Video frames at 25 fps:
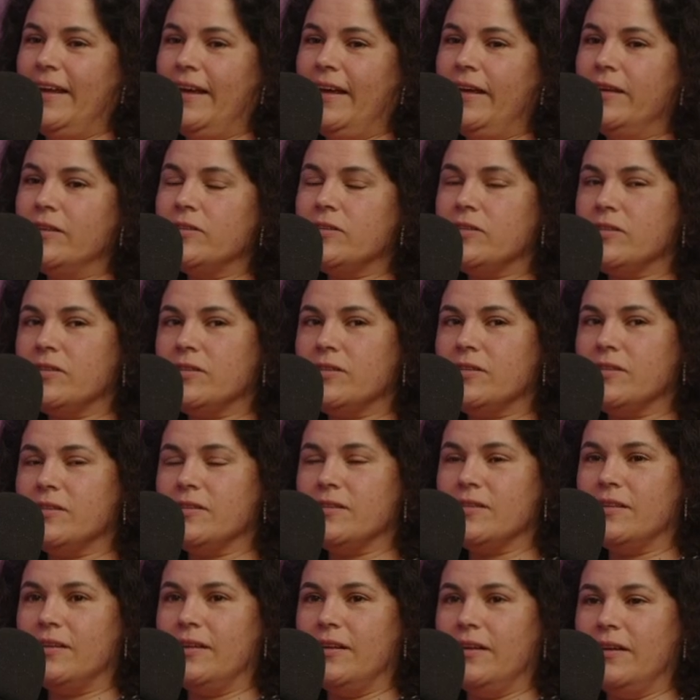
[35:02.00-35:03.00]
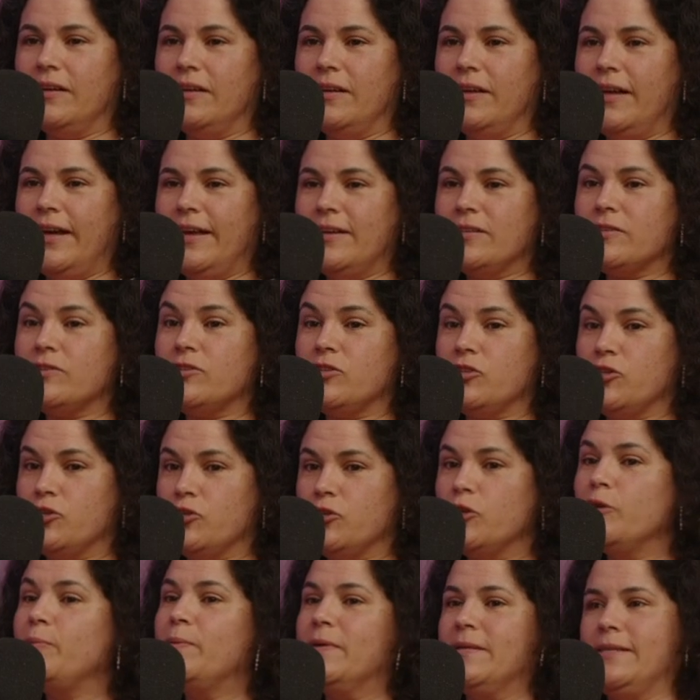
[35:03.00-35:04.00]
it's
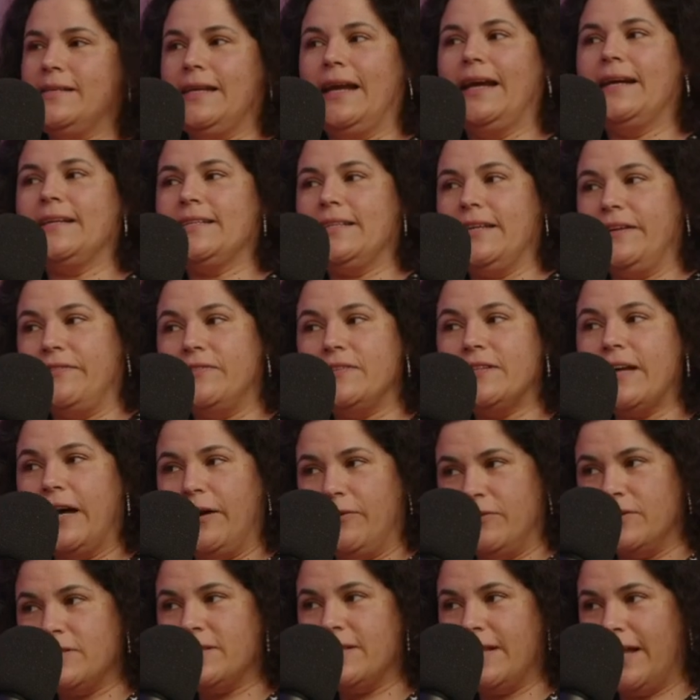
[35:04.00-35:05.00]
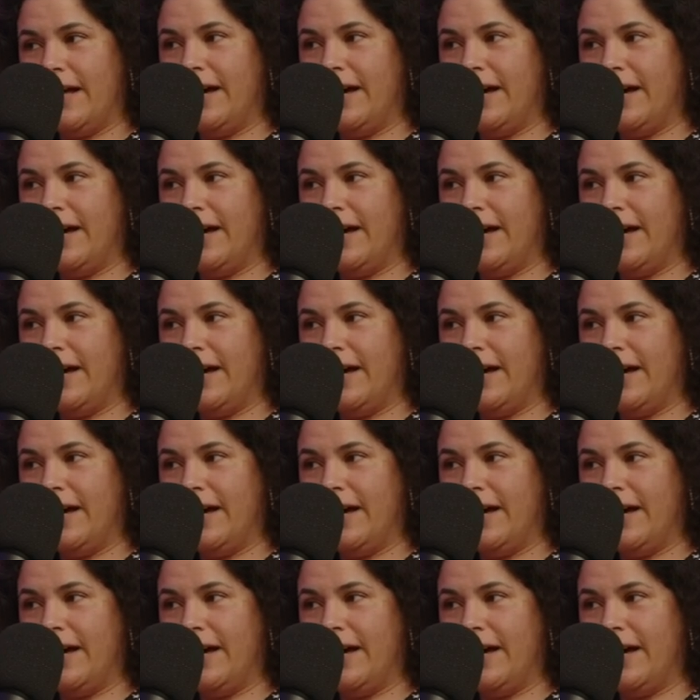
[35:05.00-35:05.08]
super selective to get onto